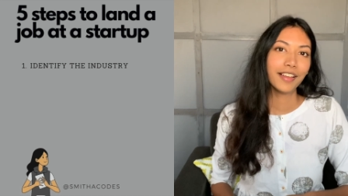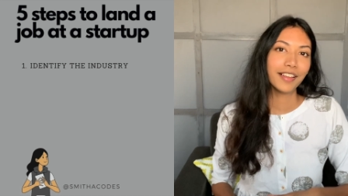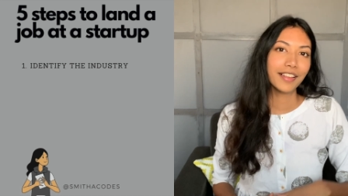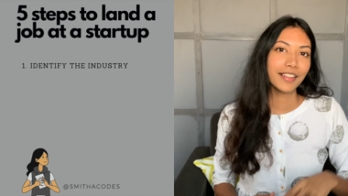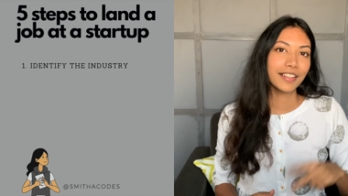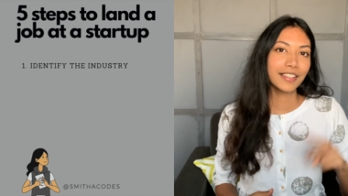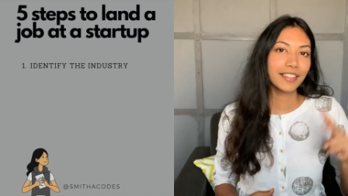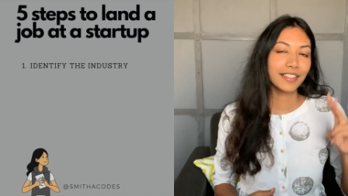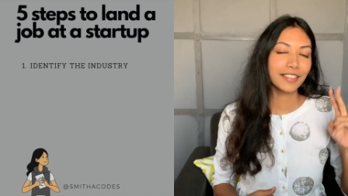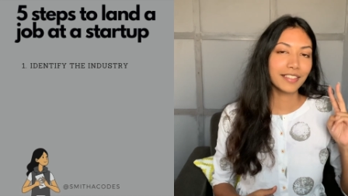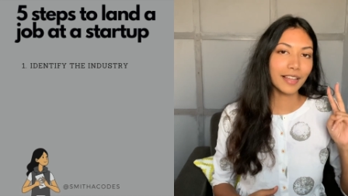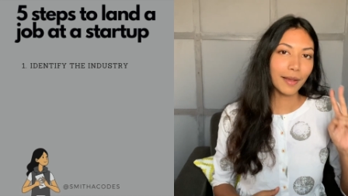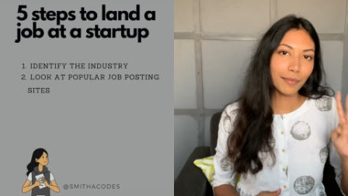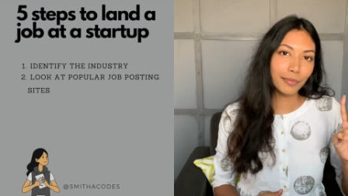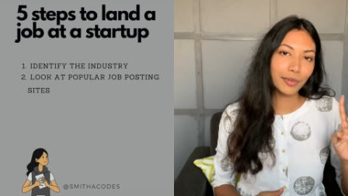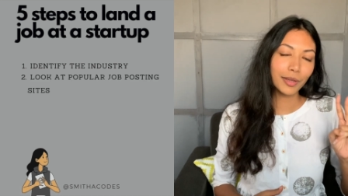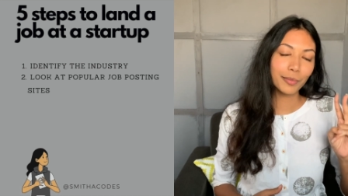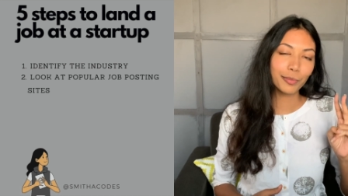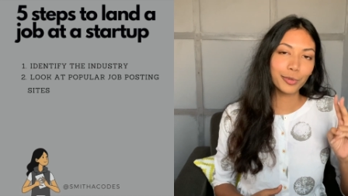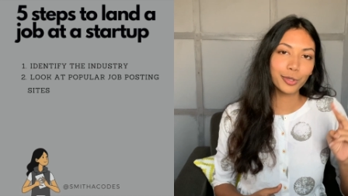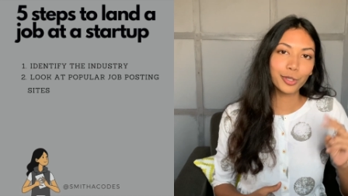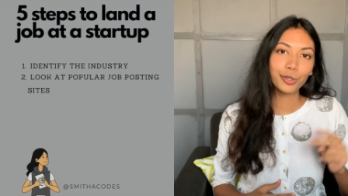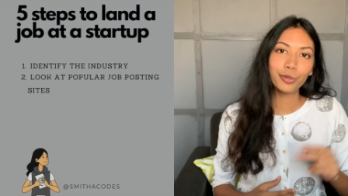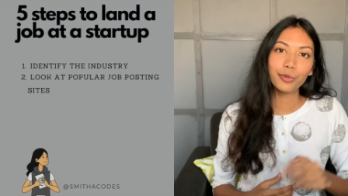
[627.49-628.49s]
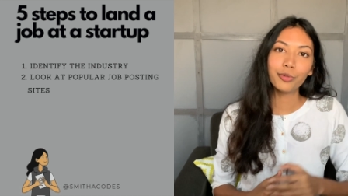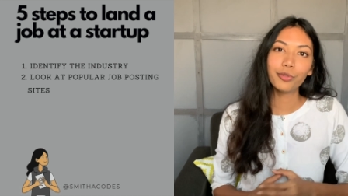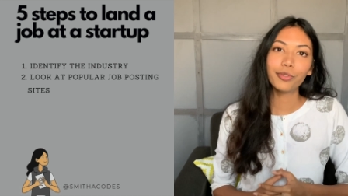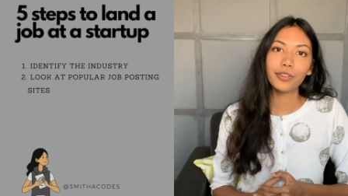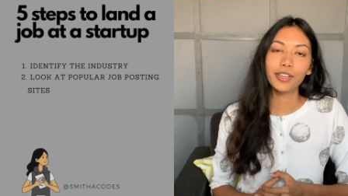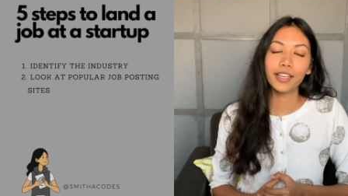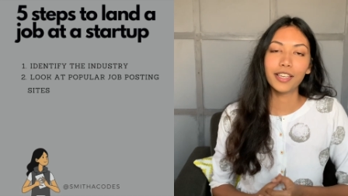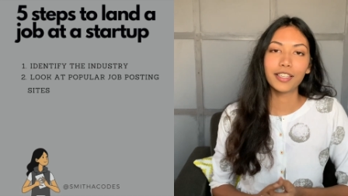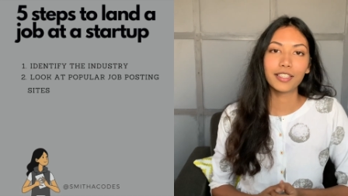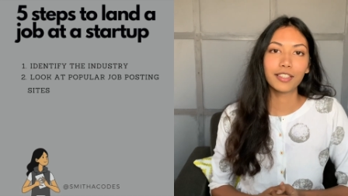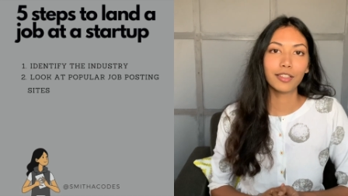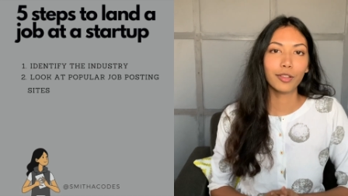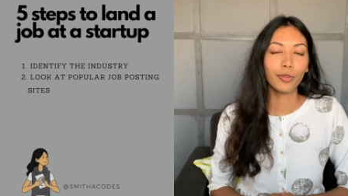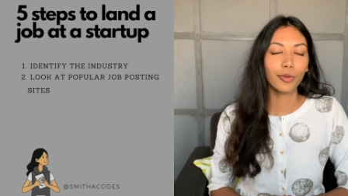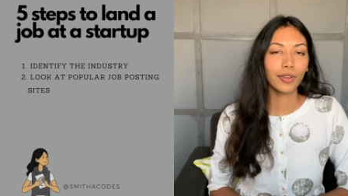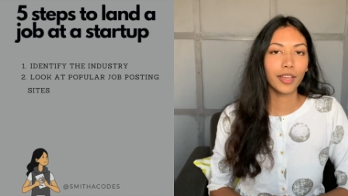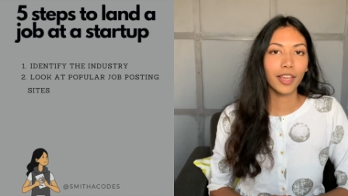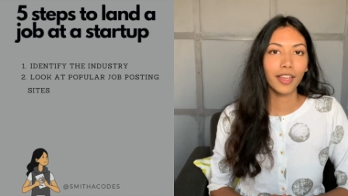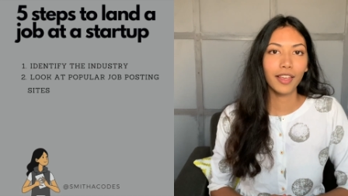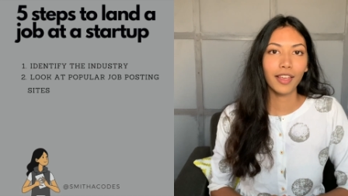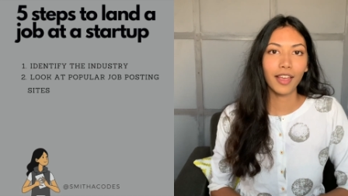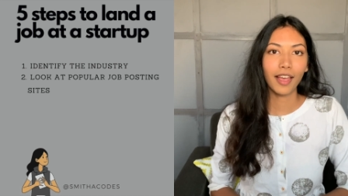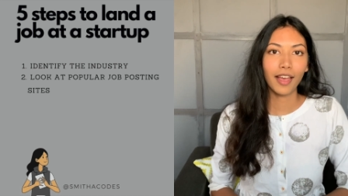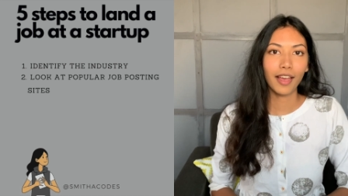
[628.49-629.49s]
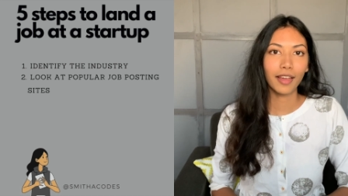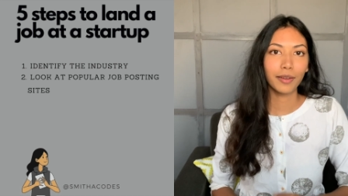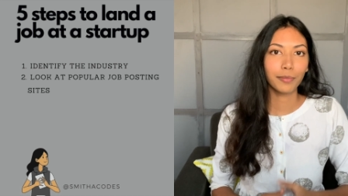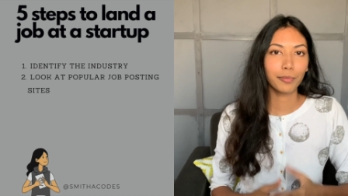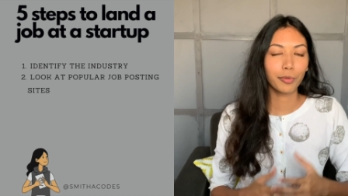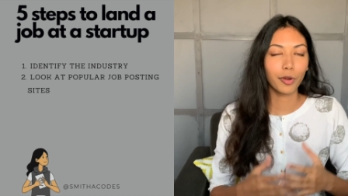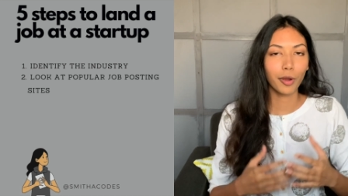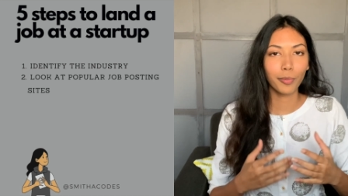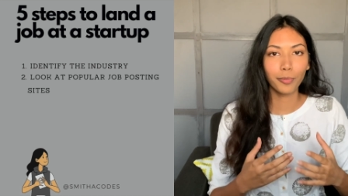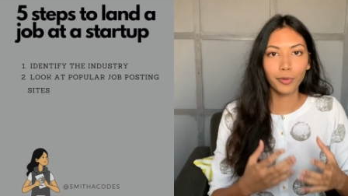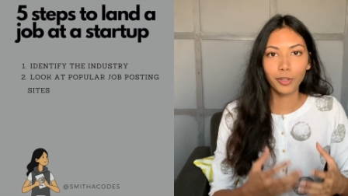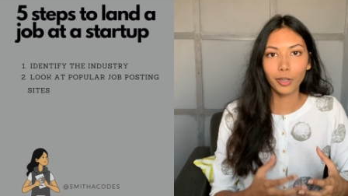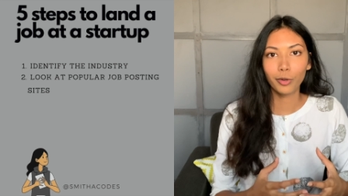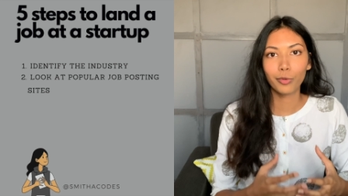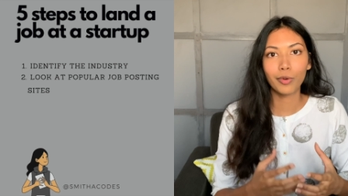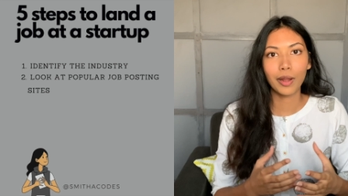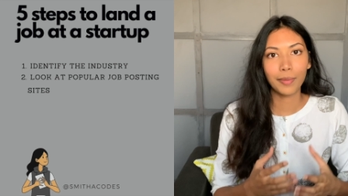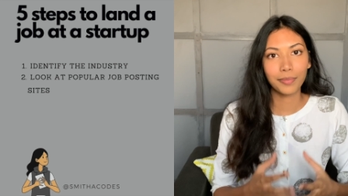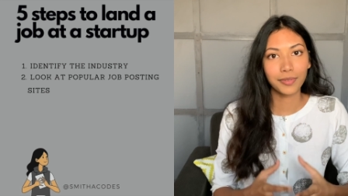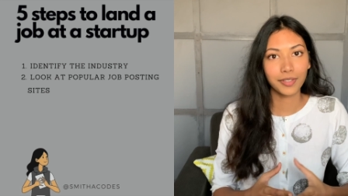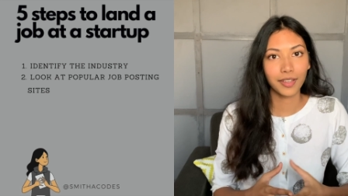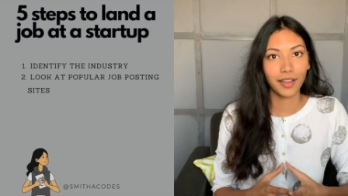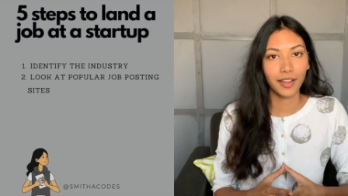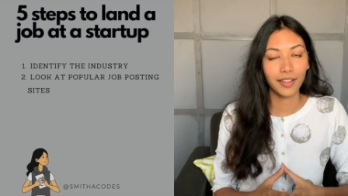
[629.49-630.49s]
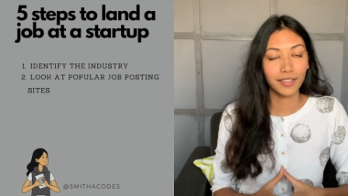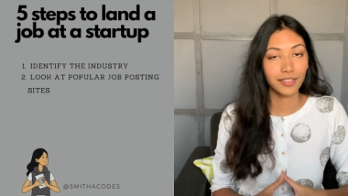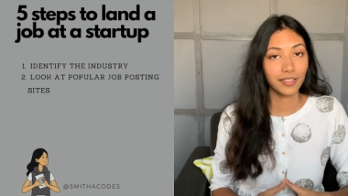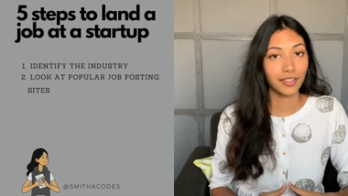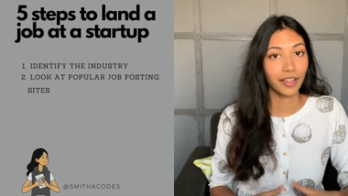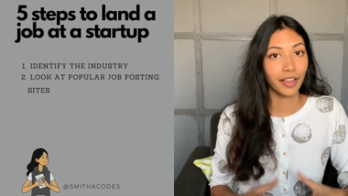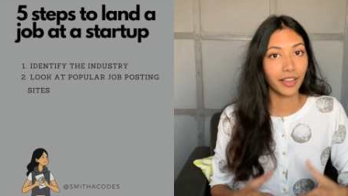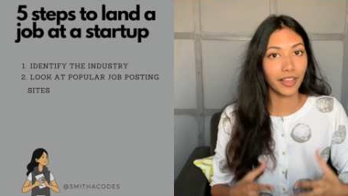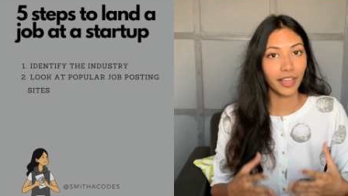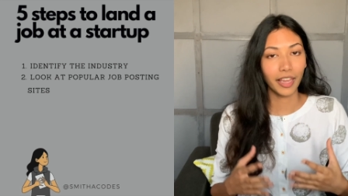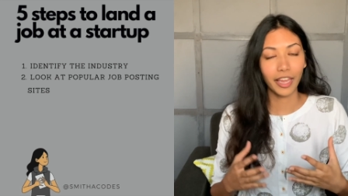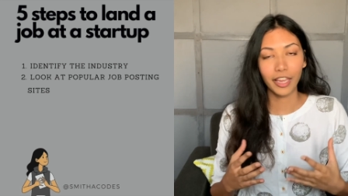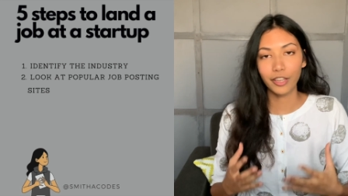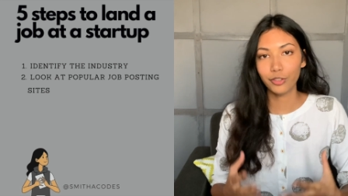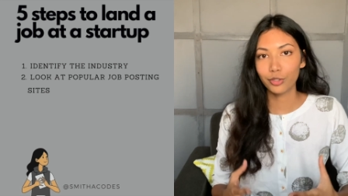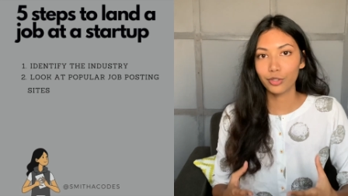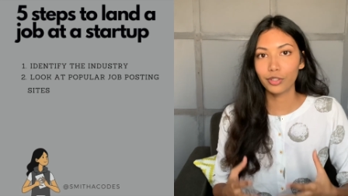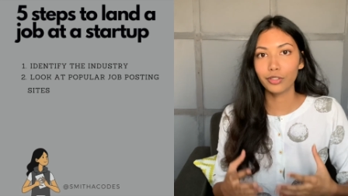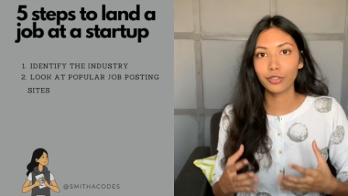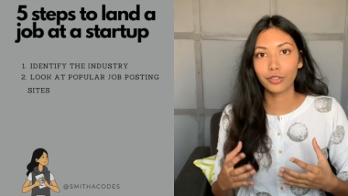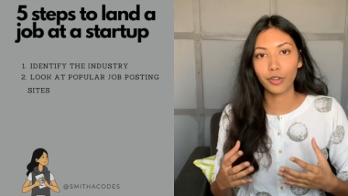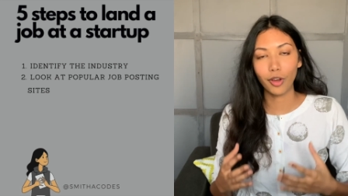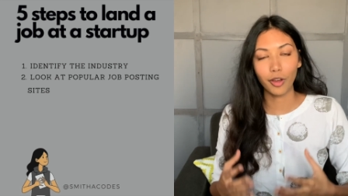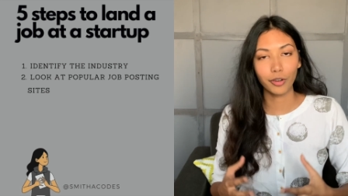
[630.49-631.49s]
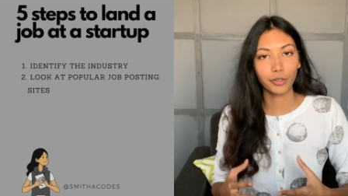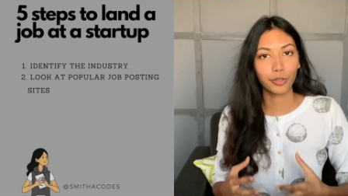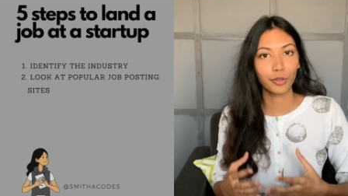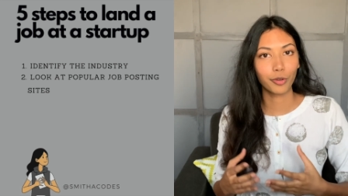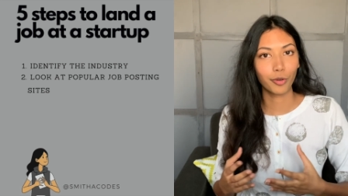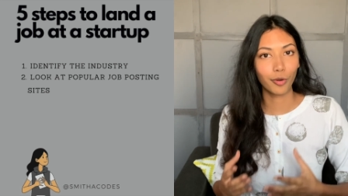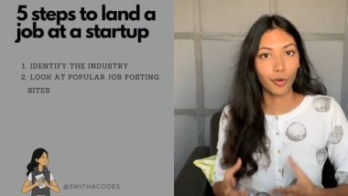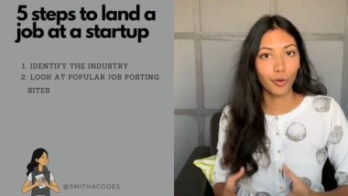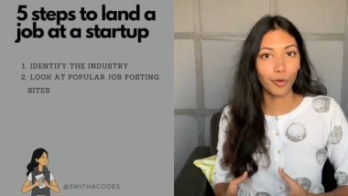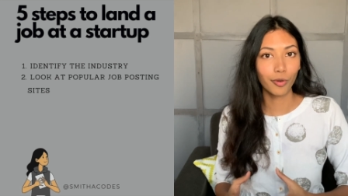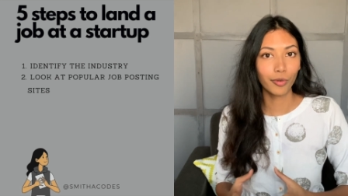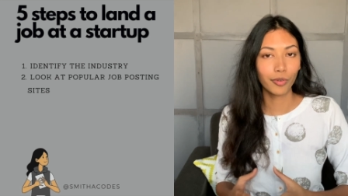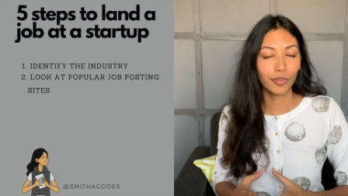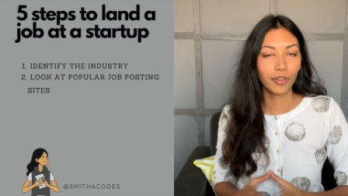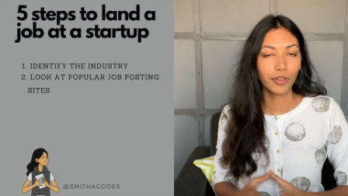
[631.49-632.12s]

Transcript: Step number two is looking at popular websites like angel.co